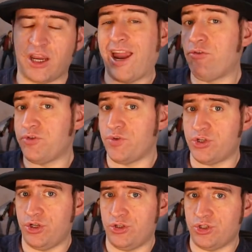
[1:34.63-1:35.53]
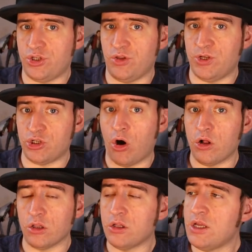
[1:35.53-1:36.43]
carriage returns to them at
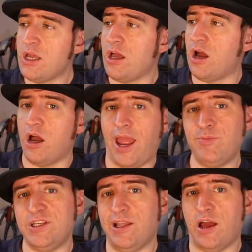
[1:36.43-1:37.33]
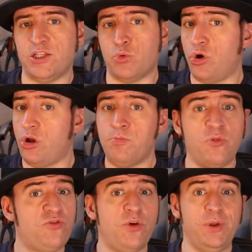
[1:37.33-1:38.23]
all. Empty lines were
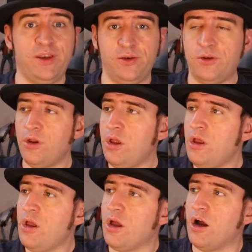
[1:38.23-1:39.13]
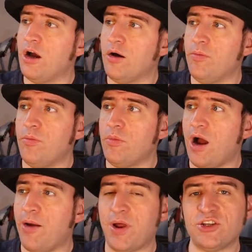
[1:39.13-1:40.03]
forbidden. I
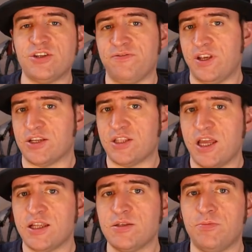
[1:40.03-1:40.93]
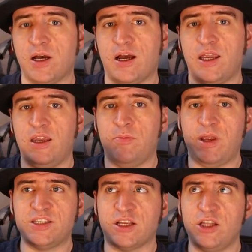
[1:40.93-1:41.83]
managed to fix that by
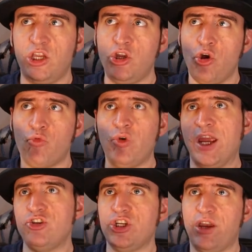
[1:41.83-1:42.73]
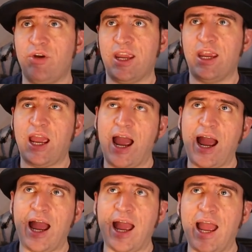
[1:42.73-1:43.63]
basically re-engineering
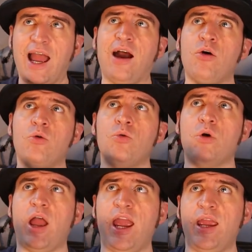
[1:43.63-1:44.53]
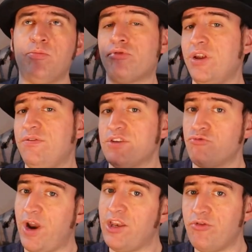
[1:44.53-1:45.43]
how a previous
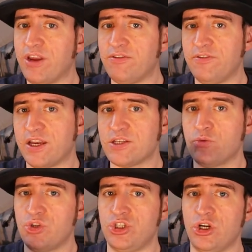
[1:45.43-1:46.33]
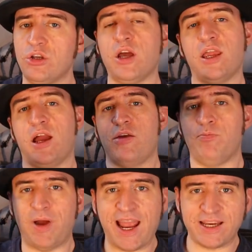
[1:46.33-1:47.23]
rendering fix was done. I
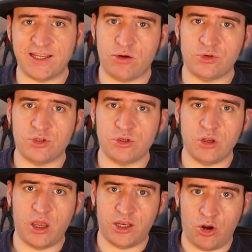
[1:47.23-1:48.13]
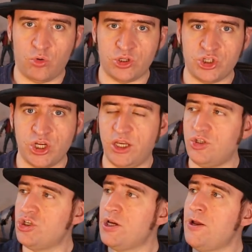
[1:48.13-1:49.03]
backed out an older
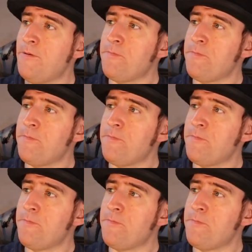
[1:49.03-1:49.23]
change